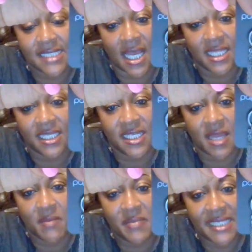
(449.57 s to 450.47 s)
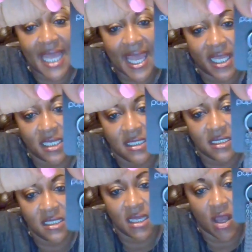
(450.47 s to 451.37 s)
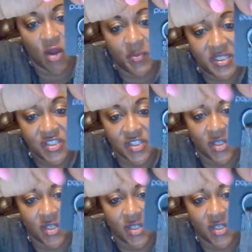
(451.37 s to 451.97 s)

solid black open